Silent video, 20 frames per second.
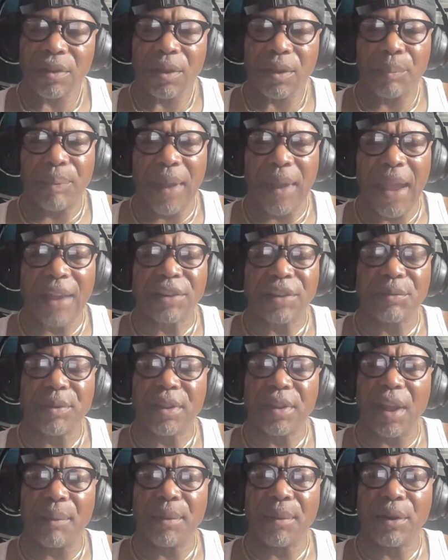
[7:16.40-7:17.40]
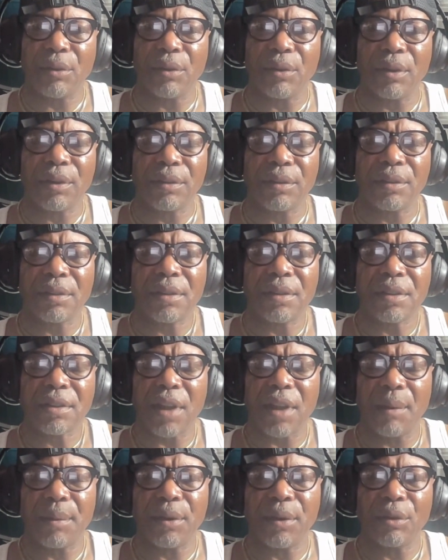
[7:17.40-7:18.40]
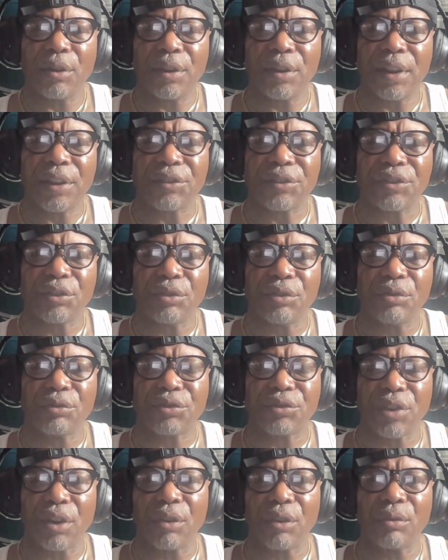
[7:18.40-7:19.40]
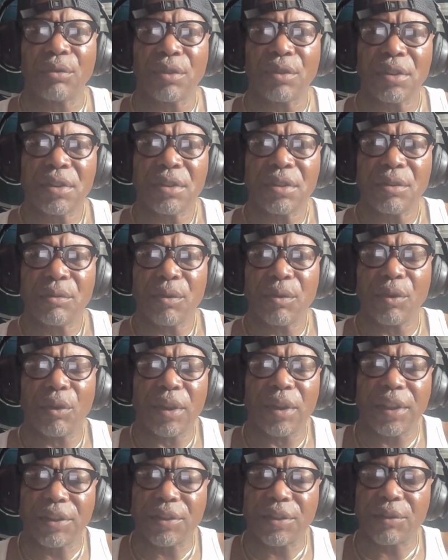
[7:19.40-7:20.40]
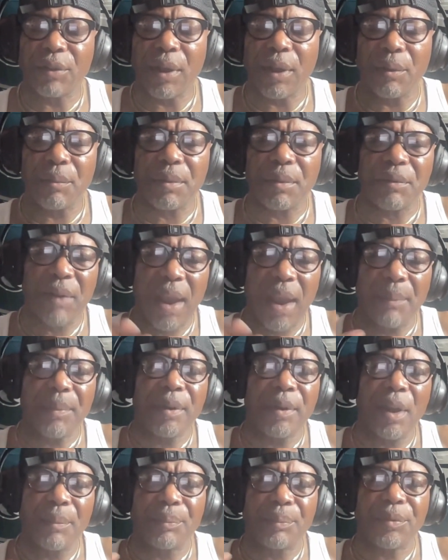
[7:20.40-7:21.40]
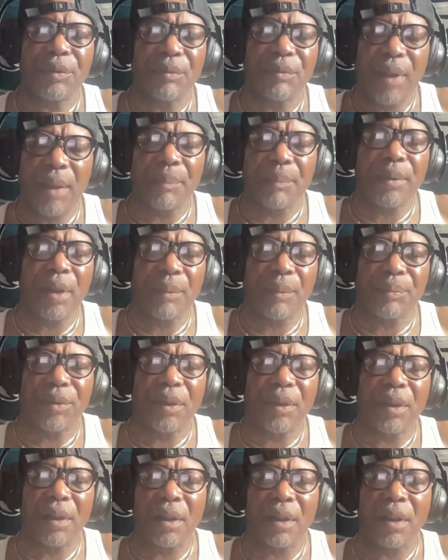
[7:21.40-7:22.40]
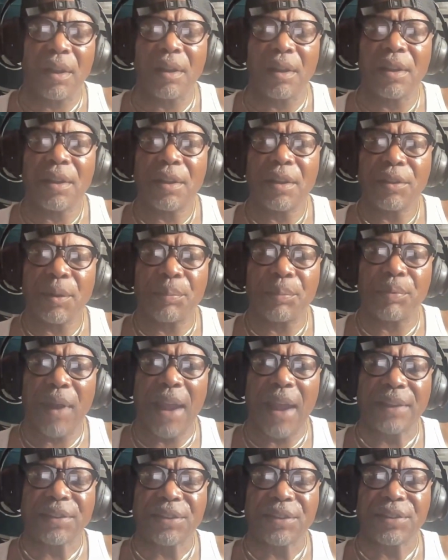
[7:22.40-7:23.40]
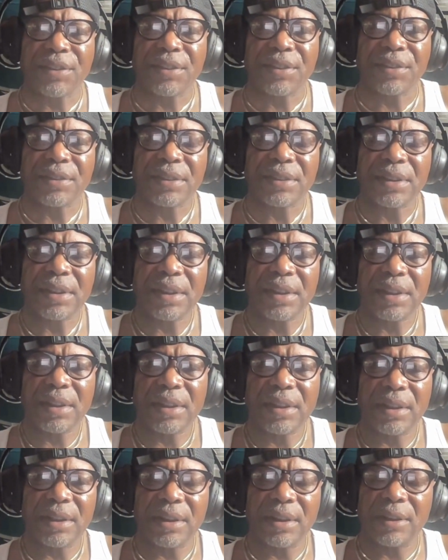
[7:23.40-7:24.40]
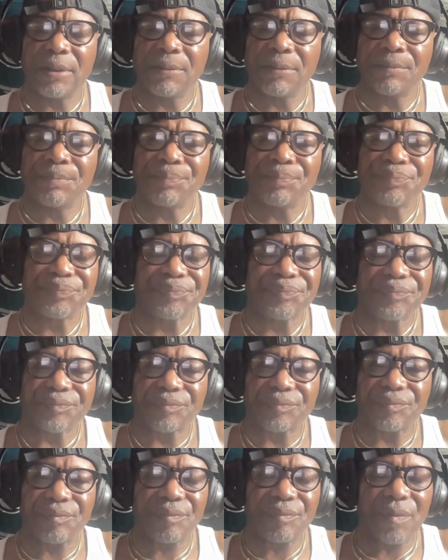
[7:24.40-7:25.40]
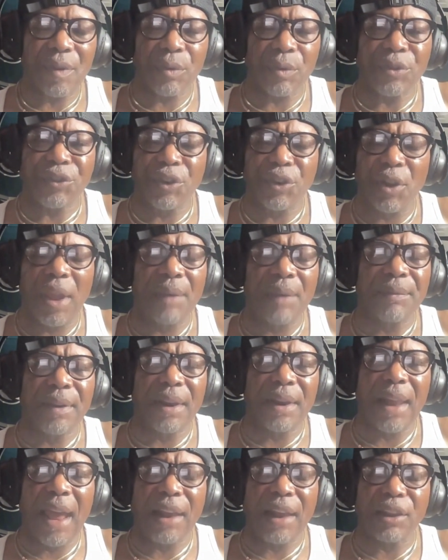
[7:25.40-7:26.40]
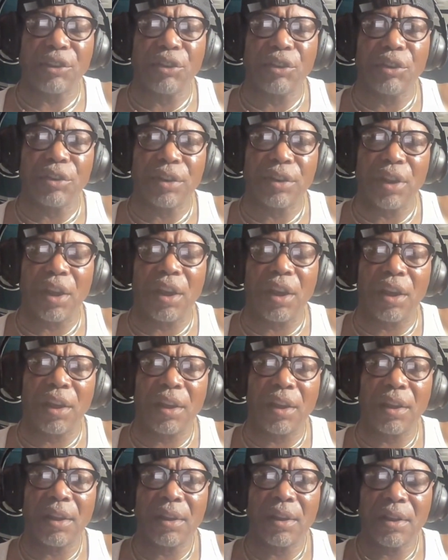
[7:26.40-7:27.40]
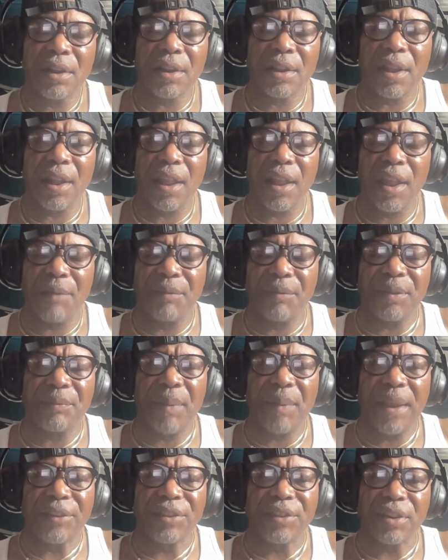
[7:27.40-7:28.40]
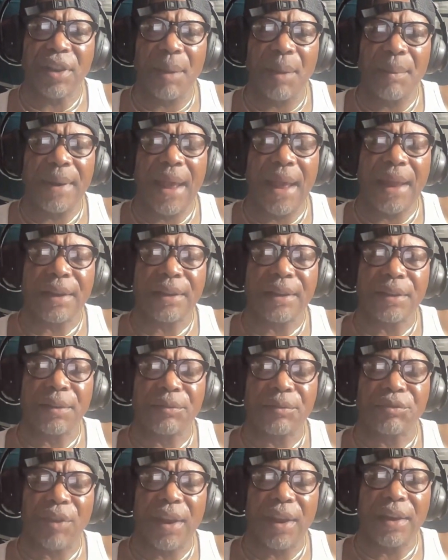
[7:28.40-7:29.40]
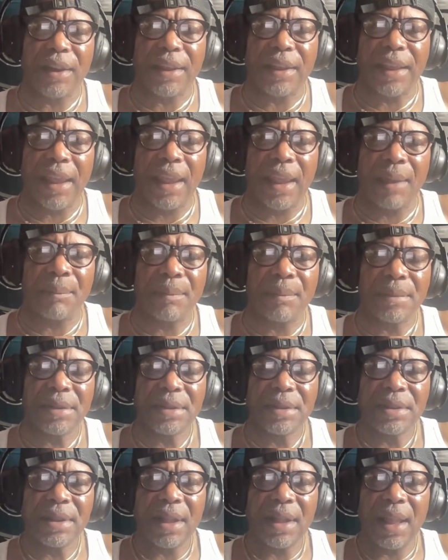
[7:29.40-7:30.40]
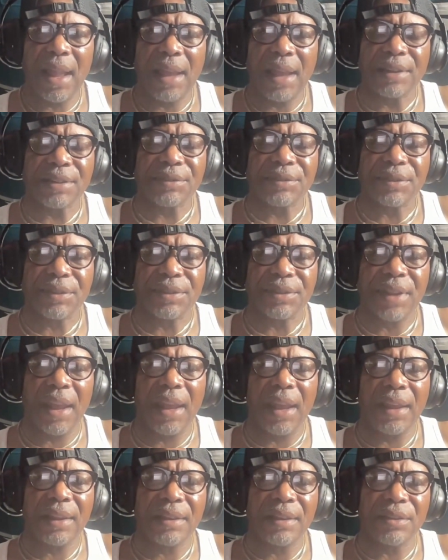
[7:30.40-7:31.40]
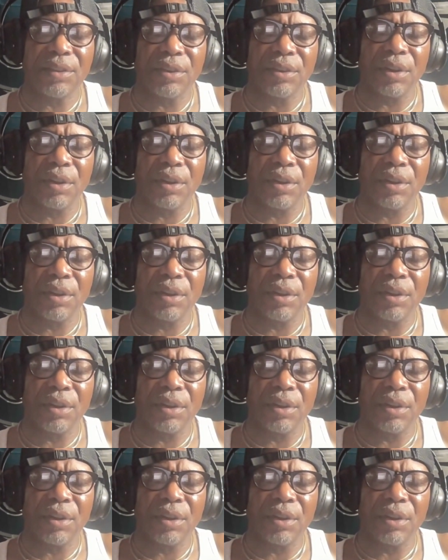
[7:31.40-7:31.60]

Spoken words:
the pads will be coming on here soon, so they're gonna be ramping up the practices. Um, we're still having a lot of good information coming out of the training camp as of today.